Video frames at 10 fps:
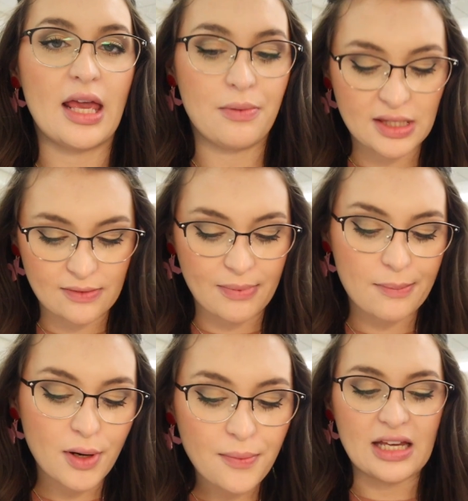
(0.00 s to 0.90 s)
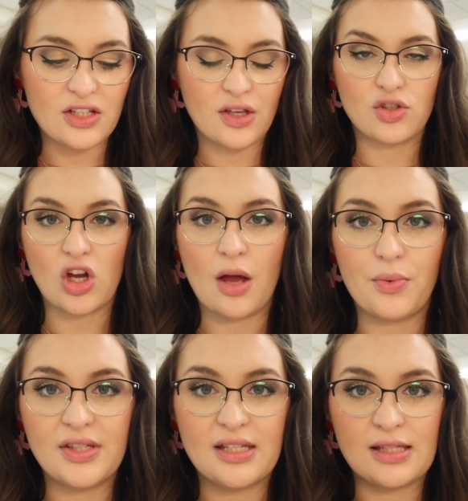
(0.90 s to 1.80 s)
a piece of paper, and their job
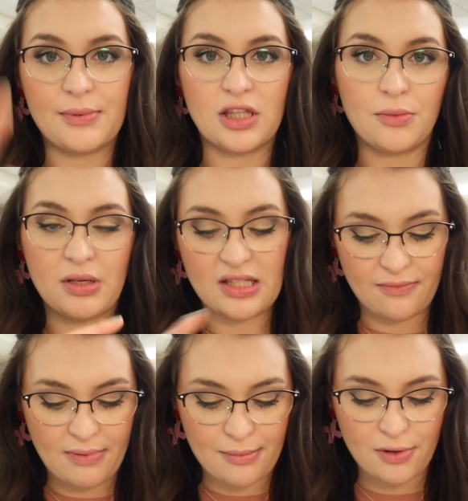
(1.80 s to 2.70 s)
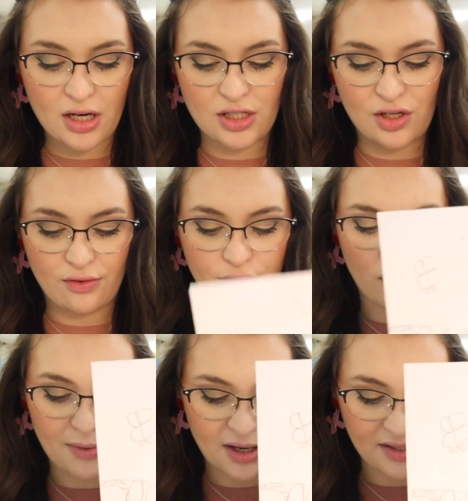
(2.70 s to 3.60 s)
was to split their piece of paper into
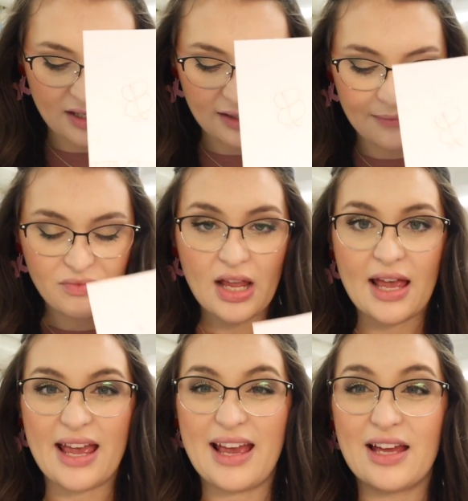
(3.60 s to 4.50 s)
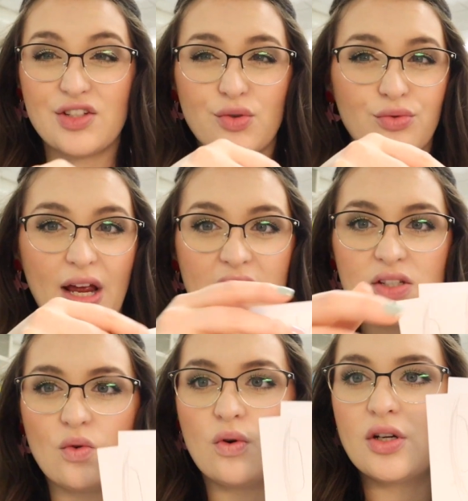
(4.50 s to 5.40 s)
4 boxes and write
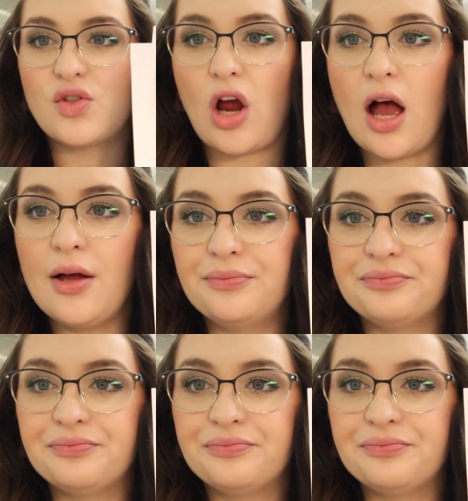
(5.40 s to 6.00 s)
or draw